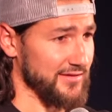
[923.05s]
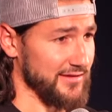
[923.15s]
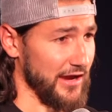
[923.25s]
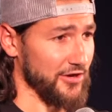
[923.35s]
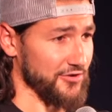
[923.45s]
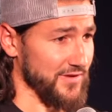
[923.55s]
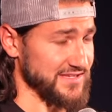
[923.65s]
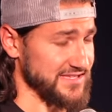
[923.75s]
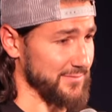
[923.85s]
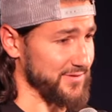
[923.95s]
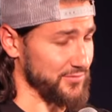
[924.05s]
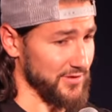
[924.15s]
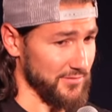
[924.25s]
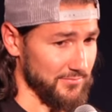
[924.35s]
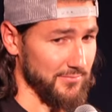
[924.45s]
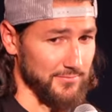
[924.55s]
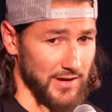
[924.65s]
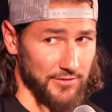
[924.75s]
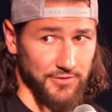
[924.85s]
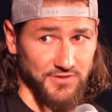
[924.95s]
characteristic between
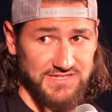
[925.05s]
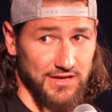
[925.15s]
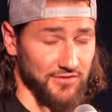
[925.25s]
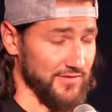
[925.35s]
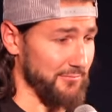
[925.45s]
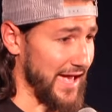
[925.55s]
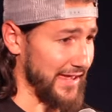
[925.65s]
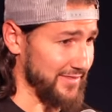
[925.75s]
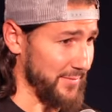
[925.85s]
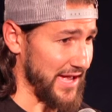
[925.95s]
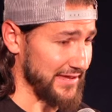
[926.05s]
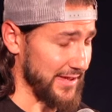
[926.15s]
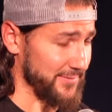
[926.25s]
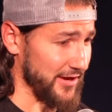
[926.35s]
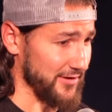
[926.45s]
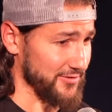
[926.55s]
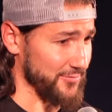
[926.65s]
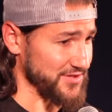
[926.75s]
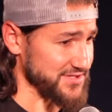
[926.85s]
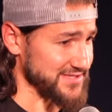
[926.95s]
my real self and Matt, the Madcap character,
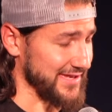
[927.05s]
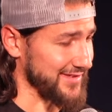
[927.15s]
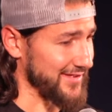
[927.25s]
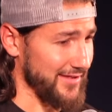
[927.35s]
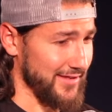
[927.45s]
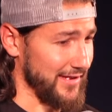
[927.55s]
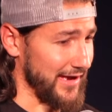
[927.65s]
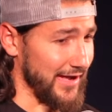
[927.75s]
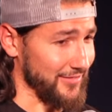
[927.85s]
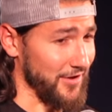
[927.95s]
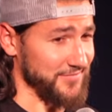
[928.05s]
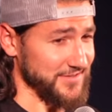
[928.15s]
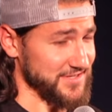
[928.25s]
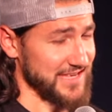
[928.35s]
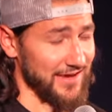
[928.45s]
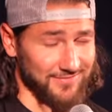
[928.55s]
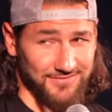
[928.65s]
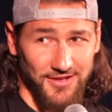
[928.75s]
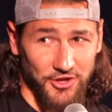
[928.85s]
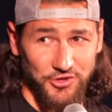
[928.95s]
which is like, I love to just have
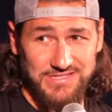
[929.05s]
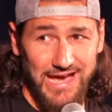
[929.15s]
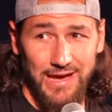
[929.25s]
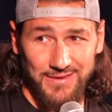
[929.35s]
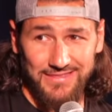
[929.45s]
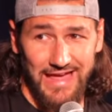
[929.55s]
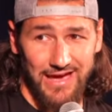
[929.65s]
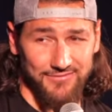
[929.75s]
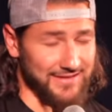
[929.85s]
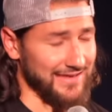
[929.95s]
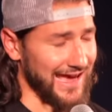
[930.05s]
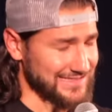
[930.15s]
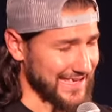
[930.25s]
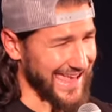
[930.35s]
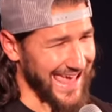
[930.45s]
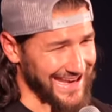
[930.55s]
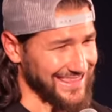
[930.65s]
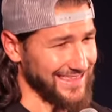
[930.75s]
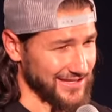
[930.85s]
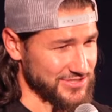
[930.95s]
a good time and laugh and not take
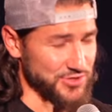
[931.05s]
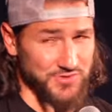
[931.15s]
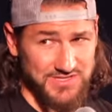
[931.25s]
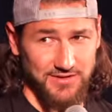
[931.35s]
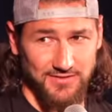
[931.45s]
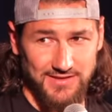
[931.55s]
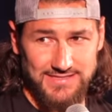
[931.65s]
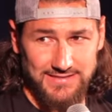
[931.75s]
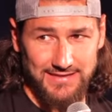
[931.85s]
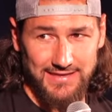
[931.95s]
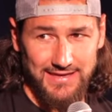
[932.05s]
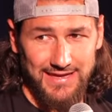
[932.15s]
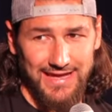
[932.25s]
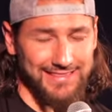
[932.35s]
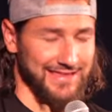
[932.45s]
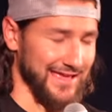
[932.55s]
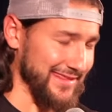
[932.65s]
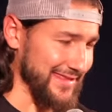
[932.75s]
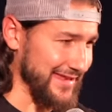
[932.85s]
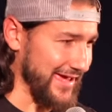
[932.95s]
anything too seriously. Yeah. At the end
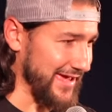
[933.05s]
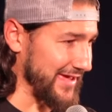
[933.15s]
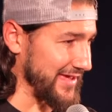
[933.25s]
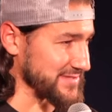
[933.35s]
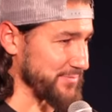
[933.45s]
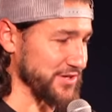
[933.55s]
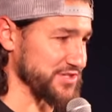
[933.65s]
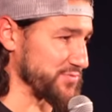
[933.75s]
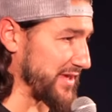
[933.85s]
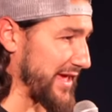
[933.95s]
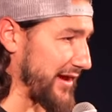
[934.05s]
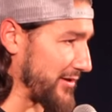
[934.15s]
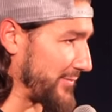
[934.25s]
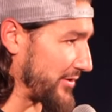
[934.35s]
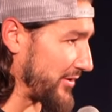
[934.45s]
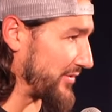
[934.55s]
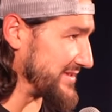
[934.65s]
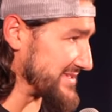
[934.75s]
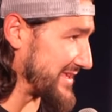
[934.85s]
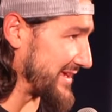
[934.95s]
of the day, as much as we care about all
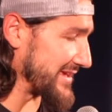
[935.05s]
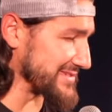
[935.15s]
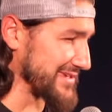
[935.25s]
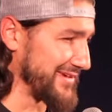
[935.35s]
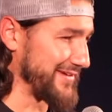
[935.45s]
these things,